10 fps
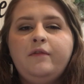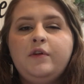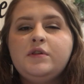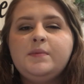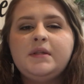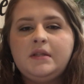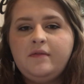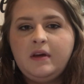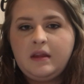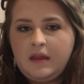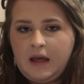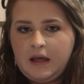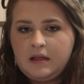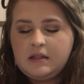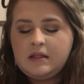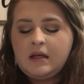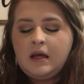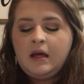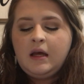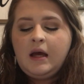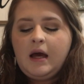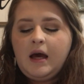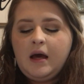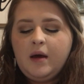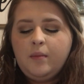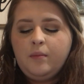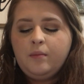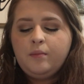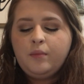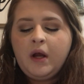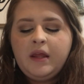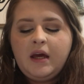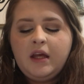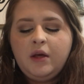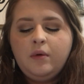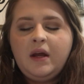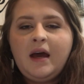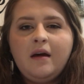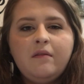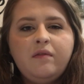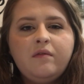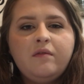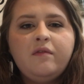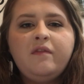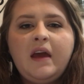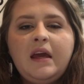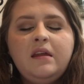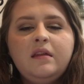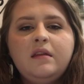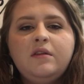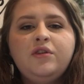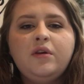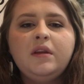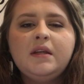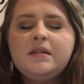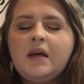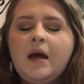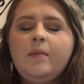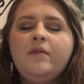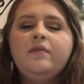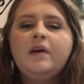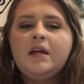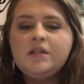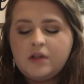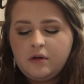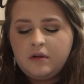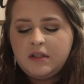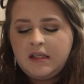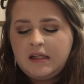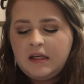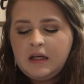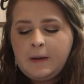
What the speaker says: a few specific things. Pray that you would have faith during this time of uncertainty,